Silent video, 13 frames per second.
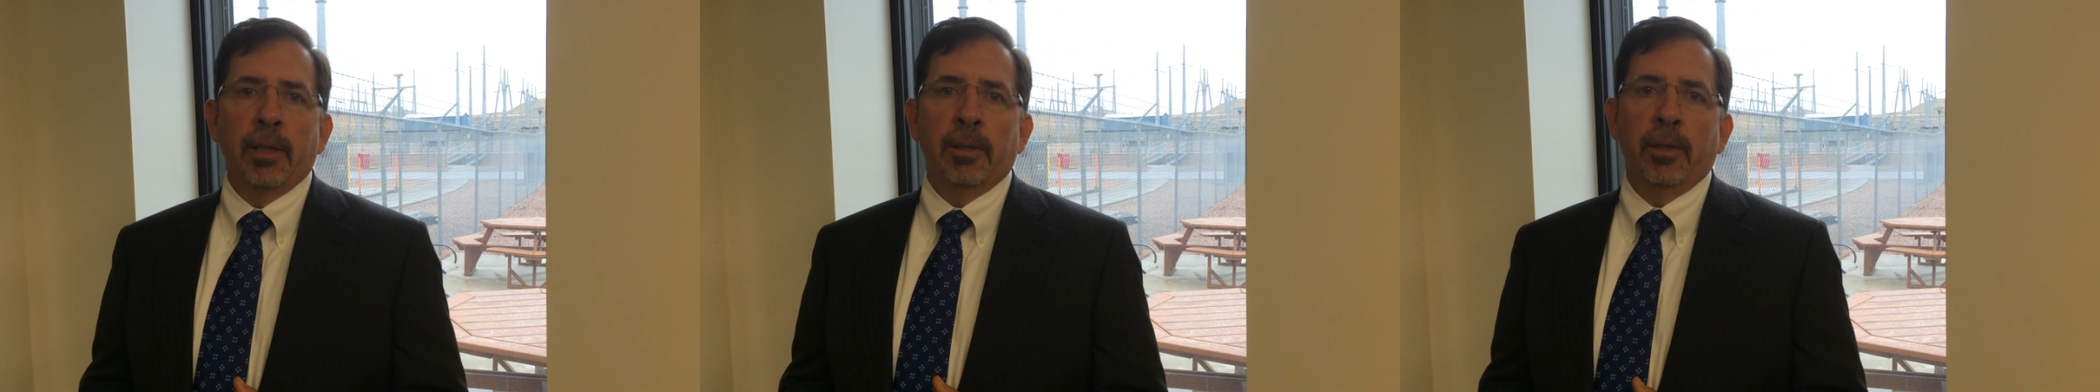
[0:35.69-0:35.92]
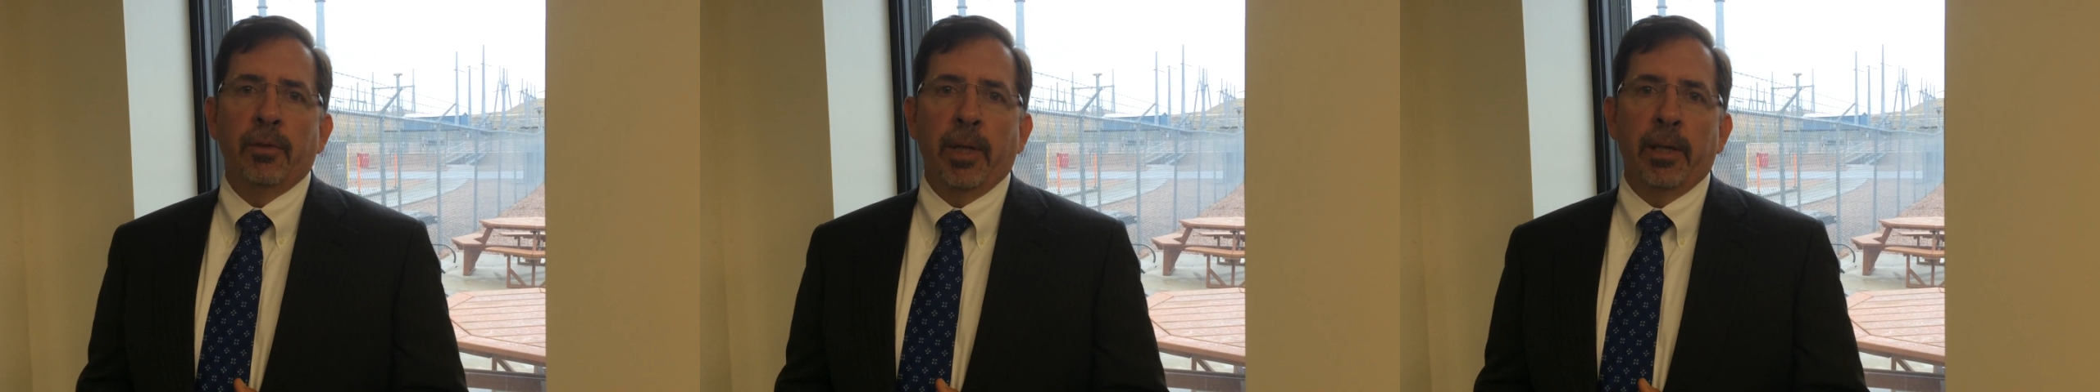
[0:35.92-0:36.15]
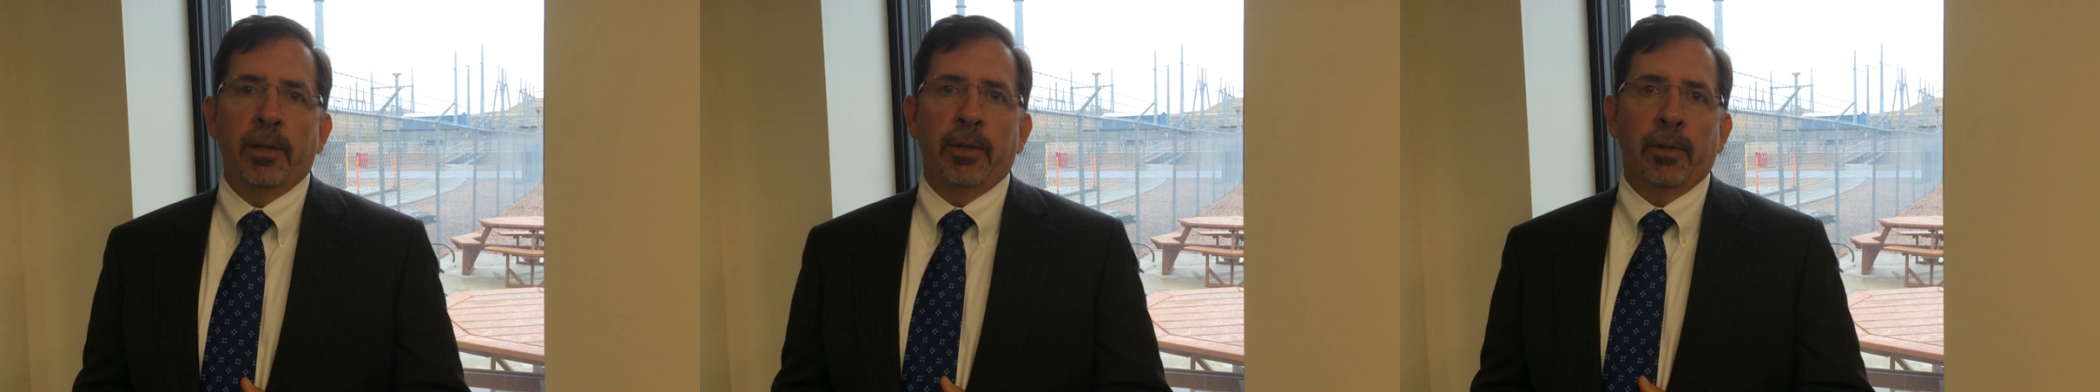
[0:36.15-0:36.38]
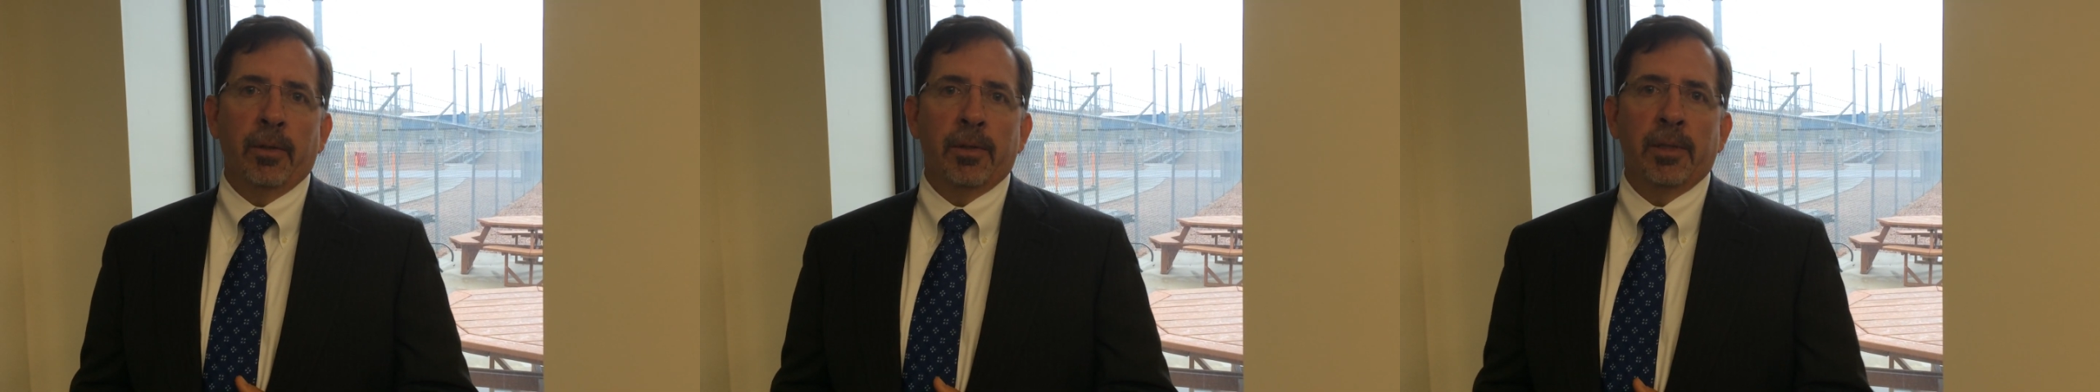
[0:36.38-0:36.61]
to try to
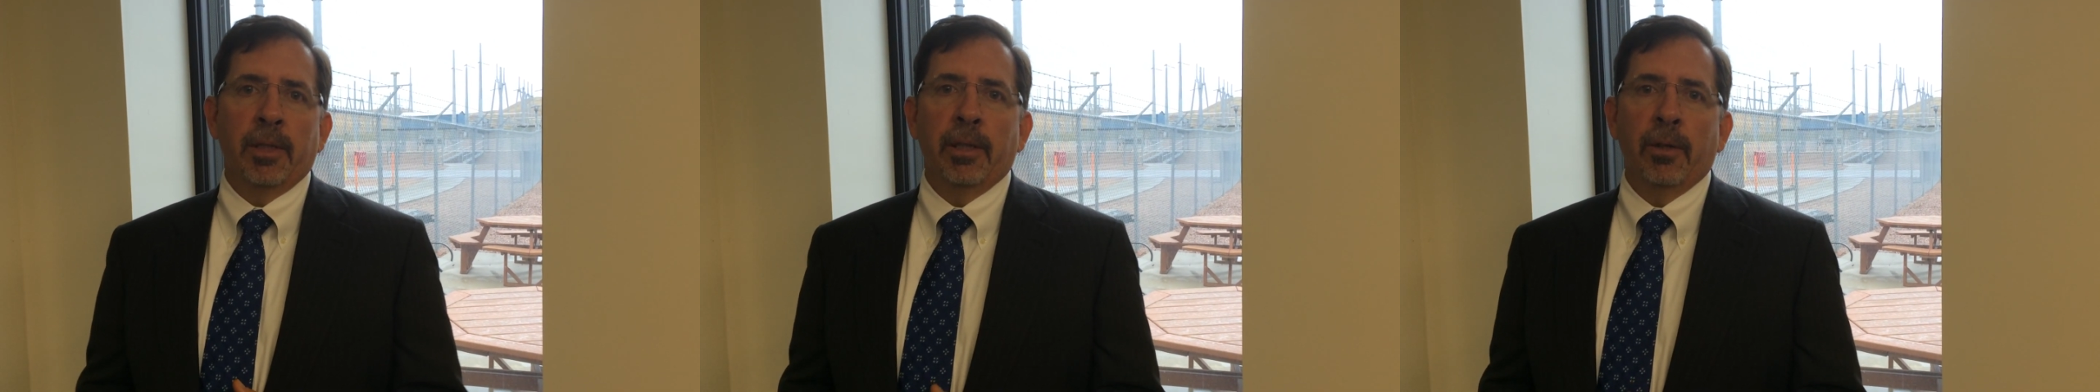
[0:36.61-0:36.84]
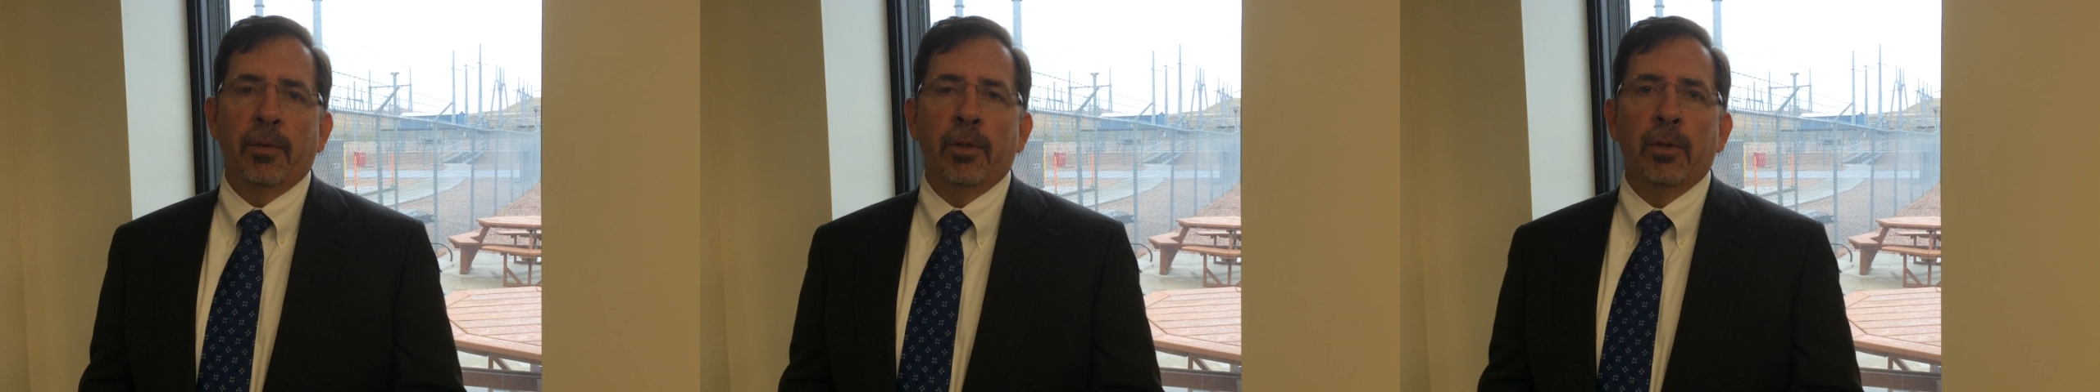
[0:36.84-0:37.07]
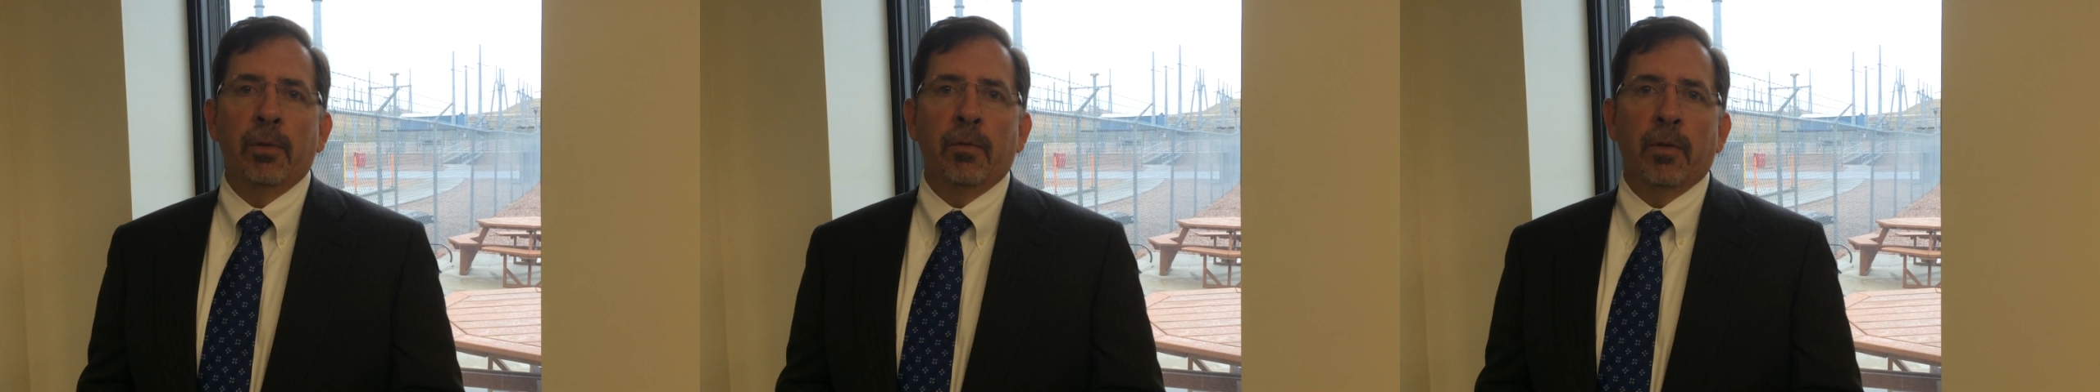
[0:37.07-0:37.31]
turn CO2